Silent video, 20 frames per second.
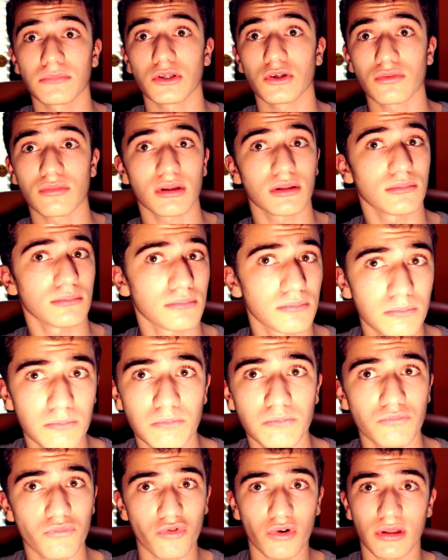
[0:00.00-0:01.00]
you can
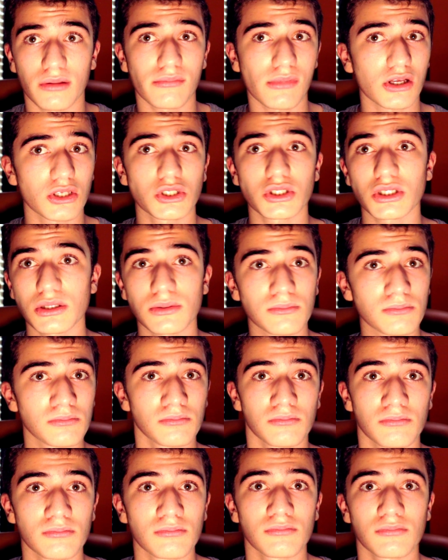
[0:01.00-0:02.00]
pretty much
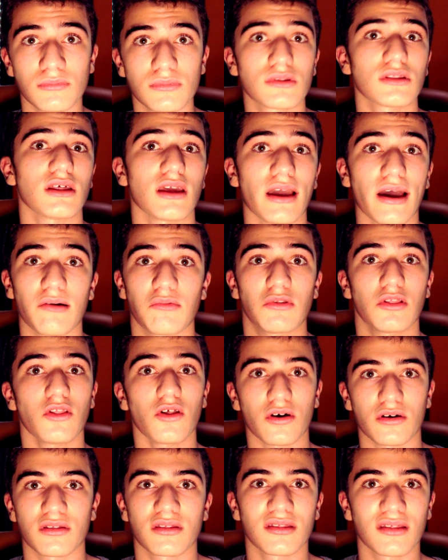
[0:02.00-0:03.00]
see how it
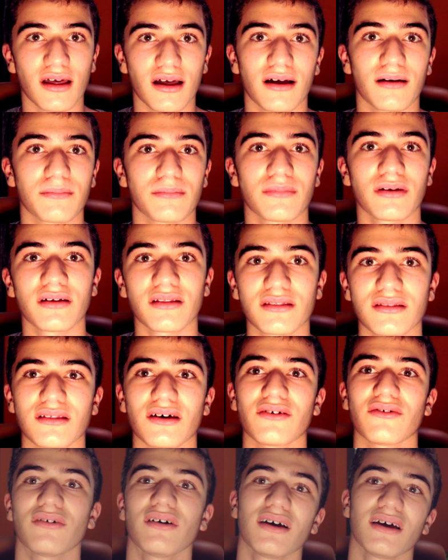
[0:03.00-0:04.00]
looks.
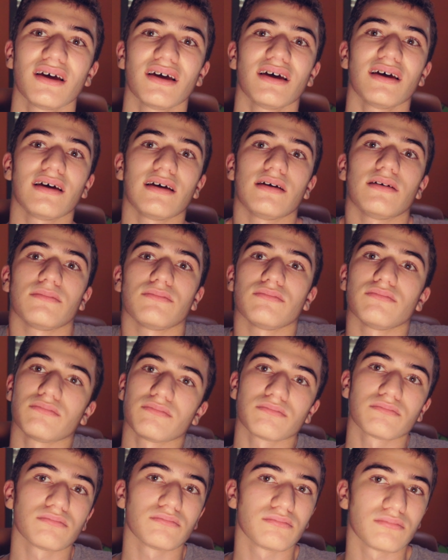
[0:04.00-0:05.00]
So
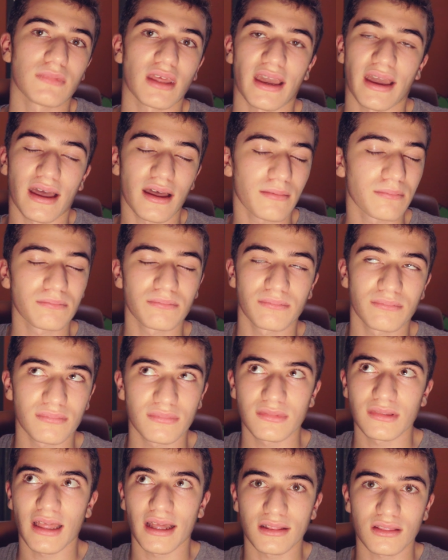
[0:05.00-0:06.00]
yeah,
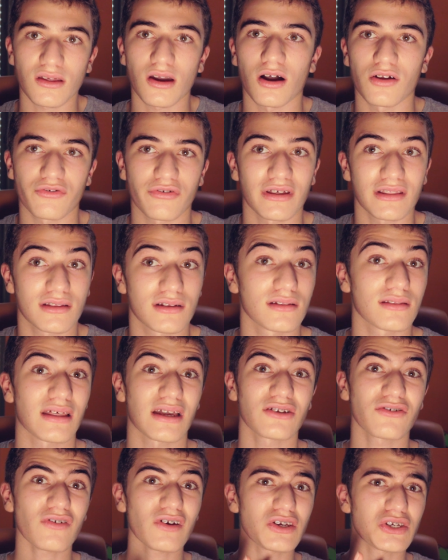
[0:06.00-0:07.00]
that's contrast and
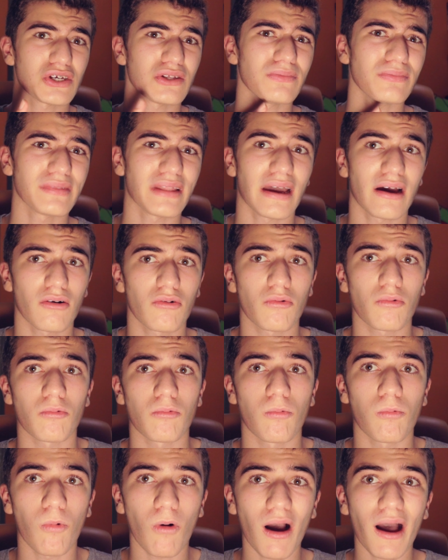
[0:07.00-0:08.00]
saturation. Now,
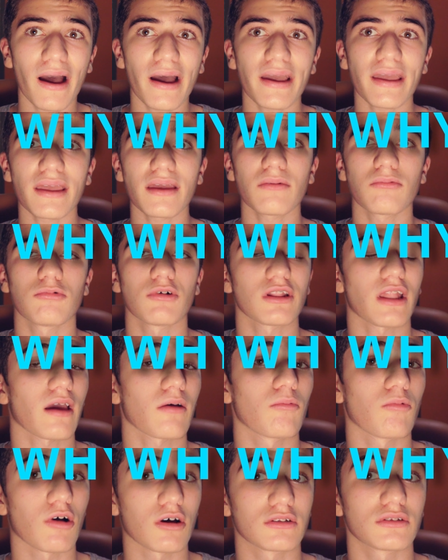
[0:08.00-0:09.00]
why would I
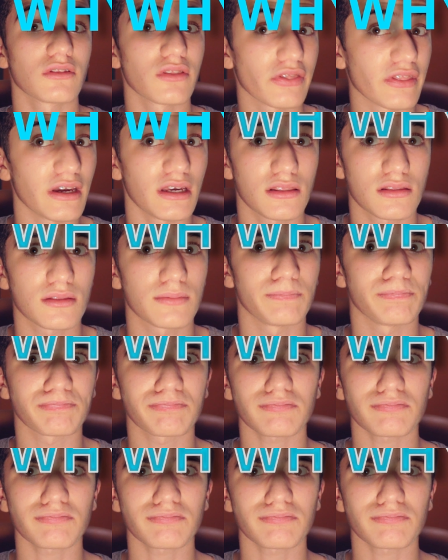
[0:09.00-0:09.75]
want this?